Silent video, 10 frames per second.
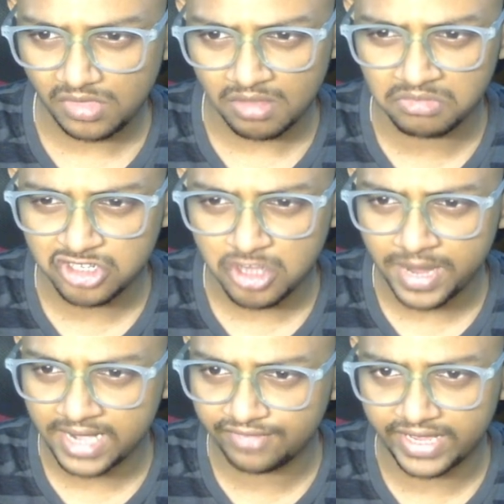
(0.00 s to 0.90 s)
bishop,
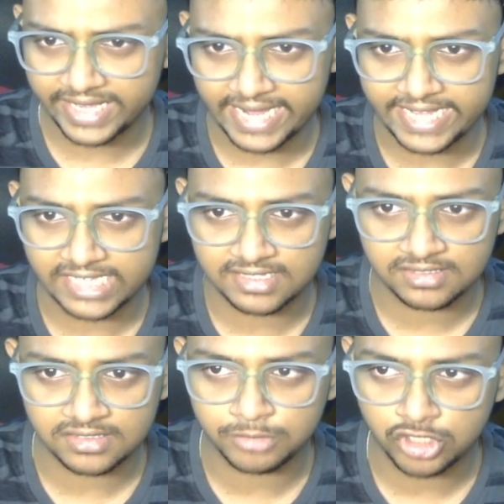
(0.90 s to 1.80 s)
and if I can exchange
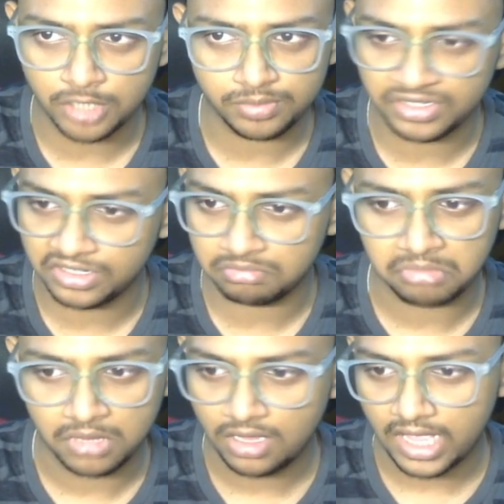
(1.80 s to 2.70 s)
this bishop, then
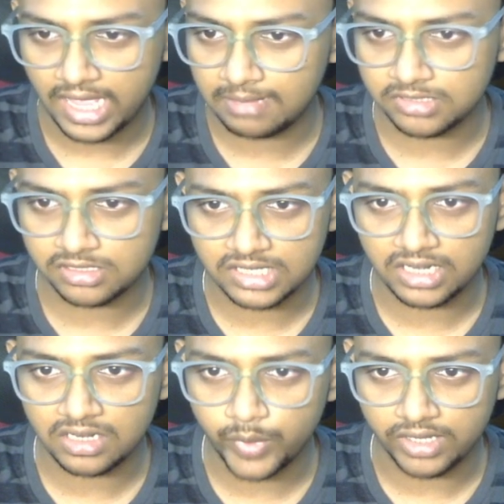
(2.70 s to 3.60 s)
I'm just
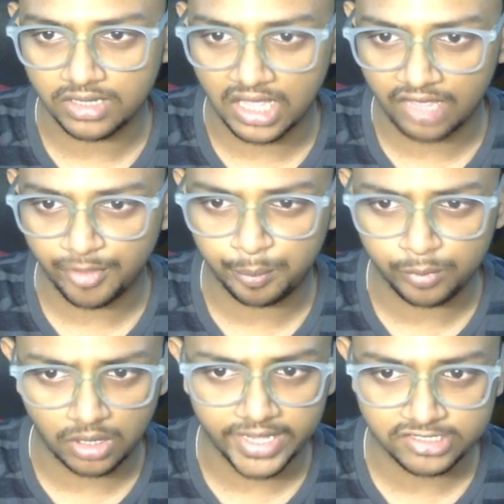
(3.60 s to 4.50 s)
clearly winning. I have a
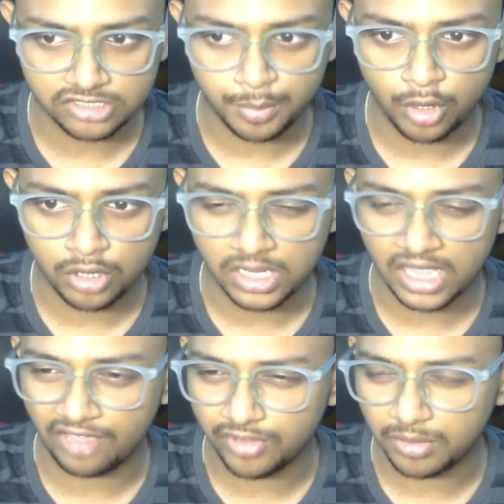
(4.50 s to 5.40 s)
extra pawn, I
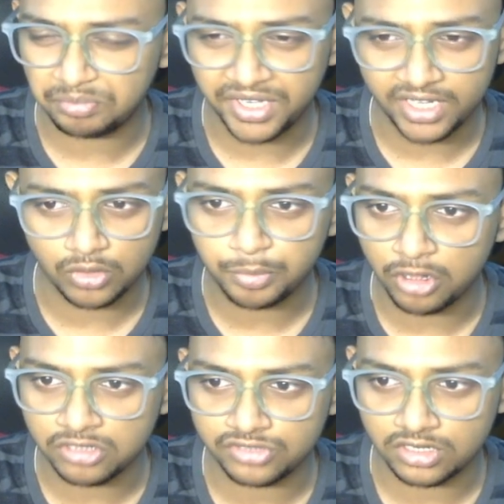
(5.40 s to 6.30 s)
have a pretty good
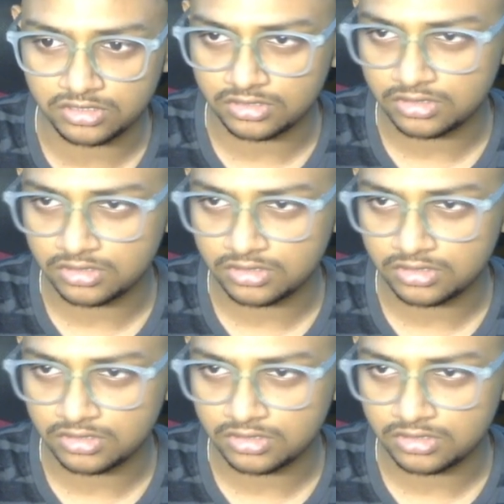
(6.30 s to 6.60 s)
pawn structure.